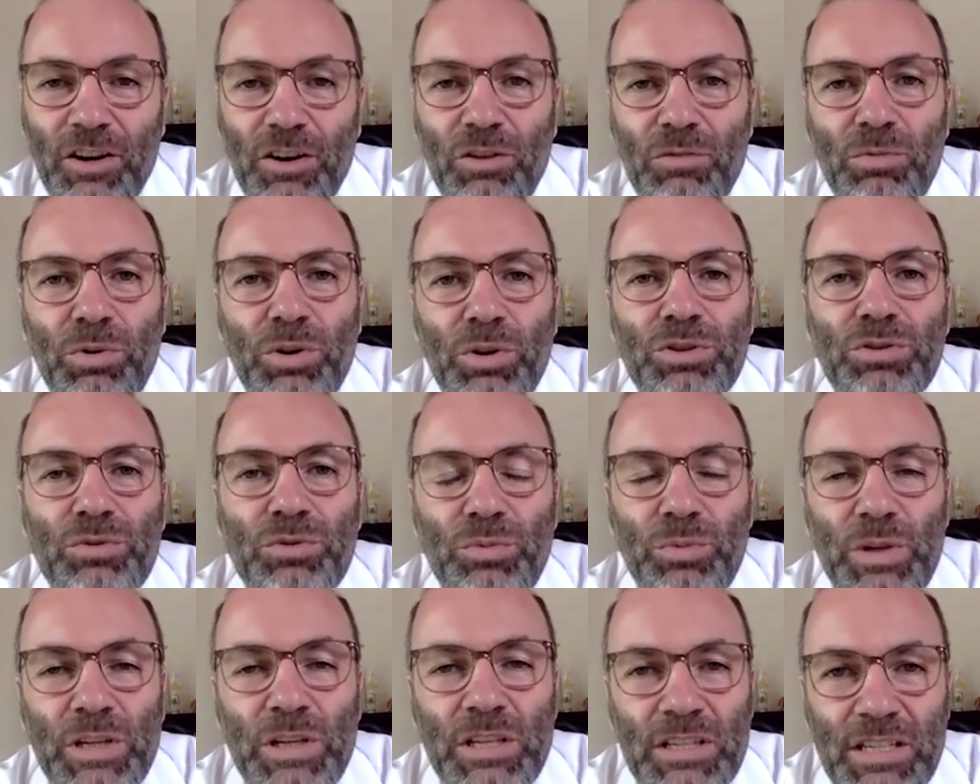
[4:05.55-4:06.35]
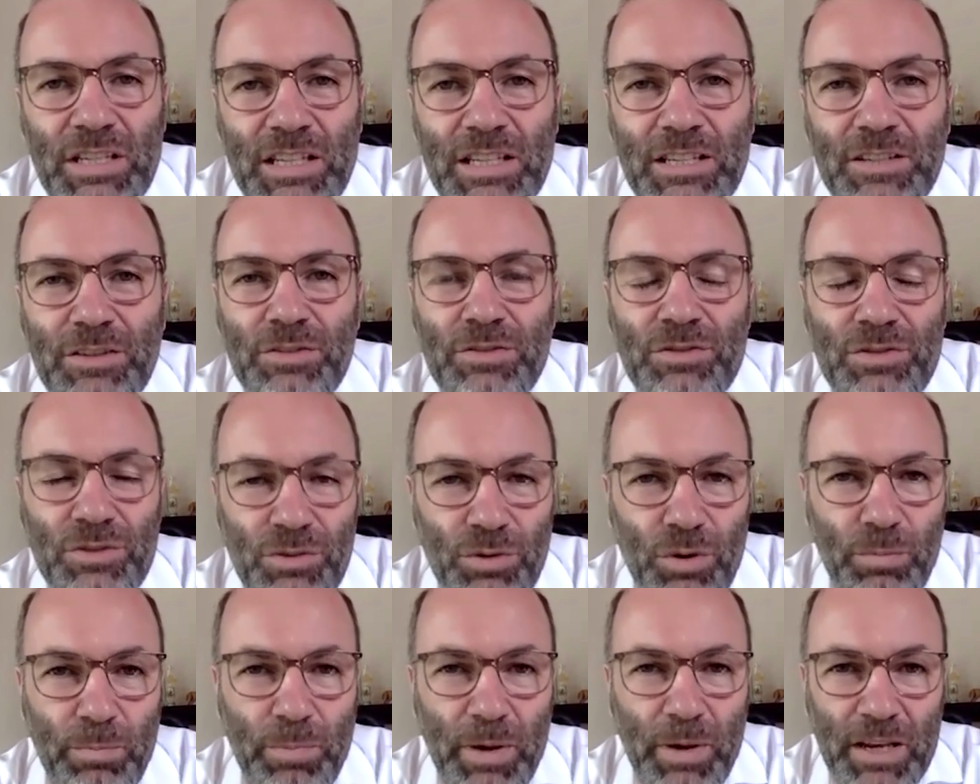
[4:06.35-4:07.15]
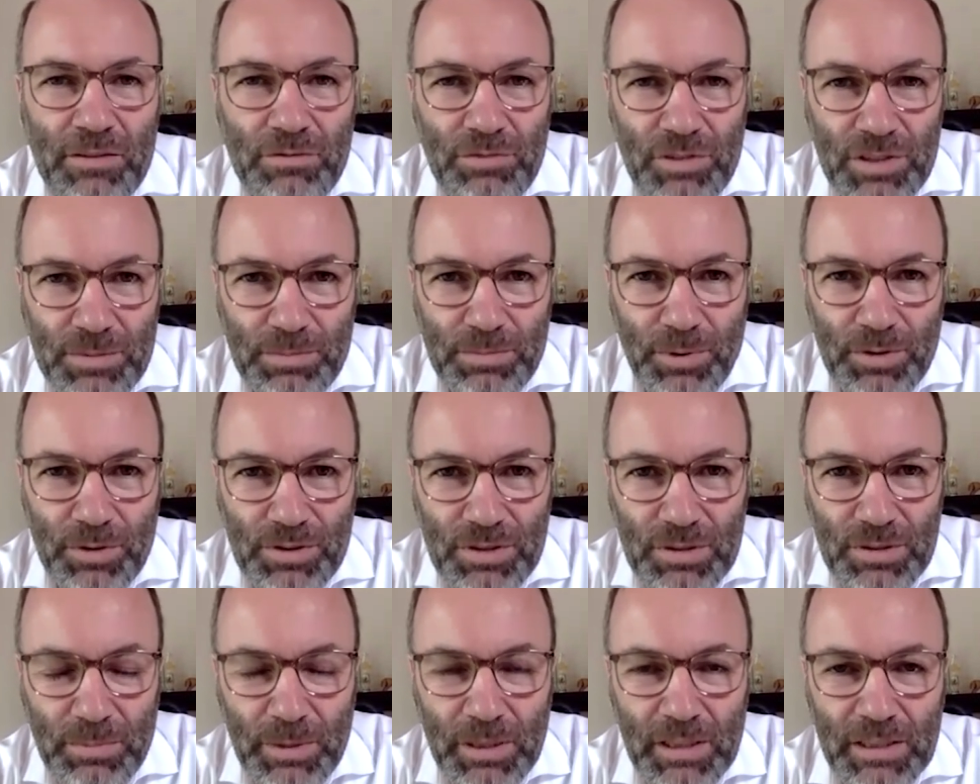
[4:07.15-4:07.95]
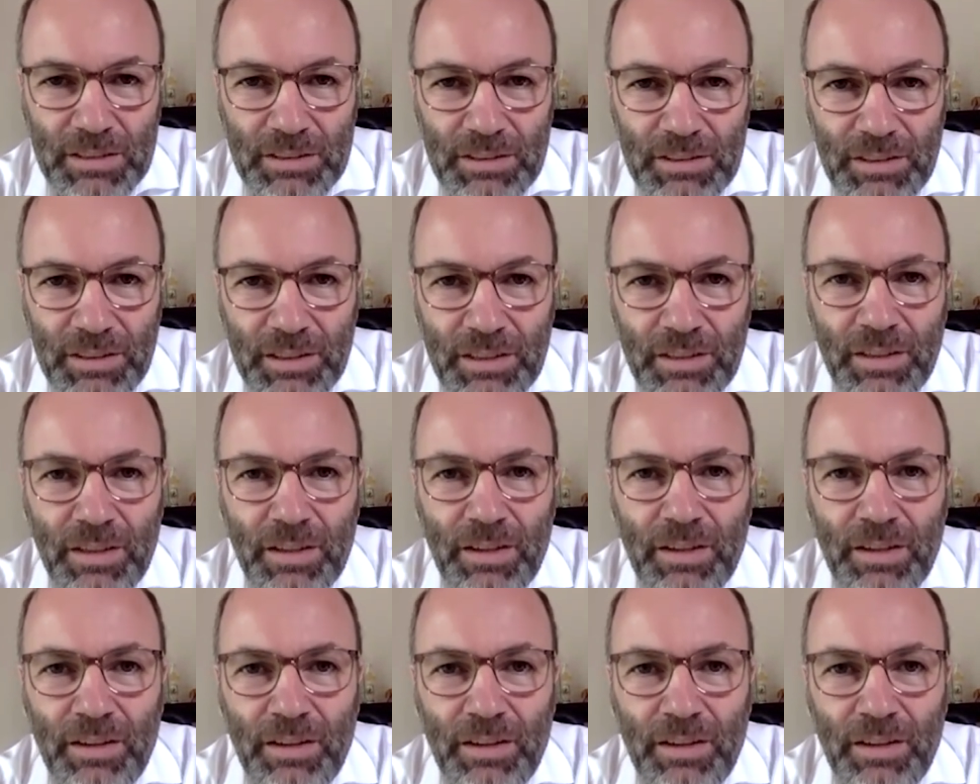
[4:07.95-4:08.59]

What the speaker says: What do we need on European responsibility